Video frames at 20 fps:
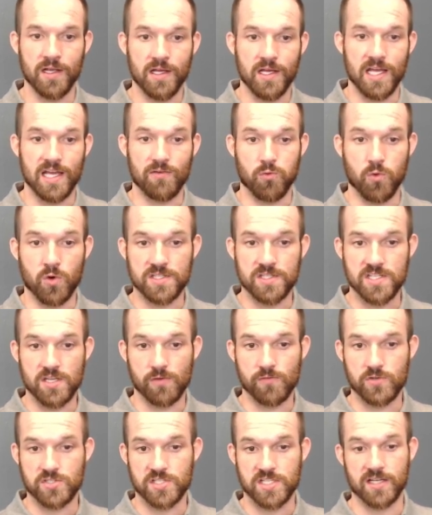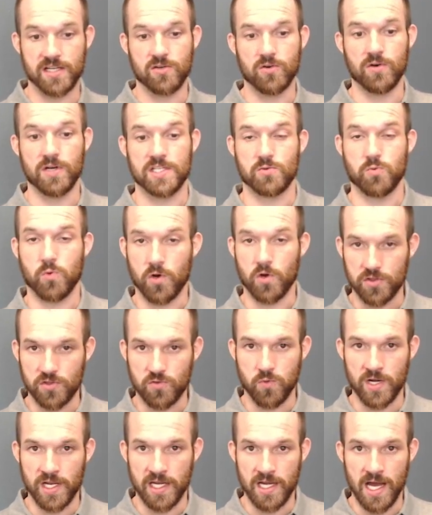If one silver sickle is worth
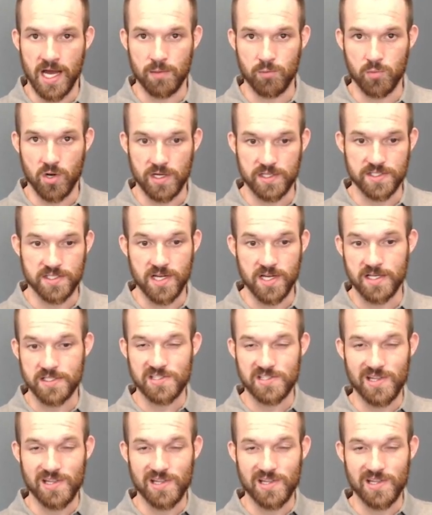29 bronze Knuts,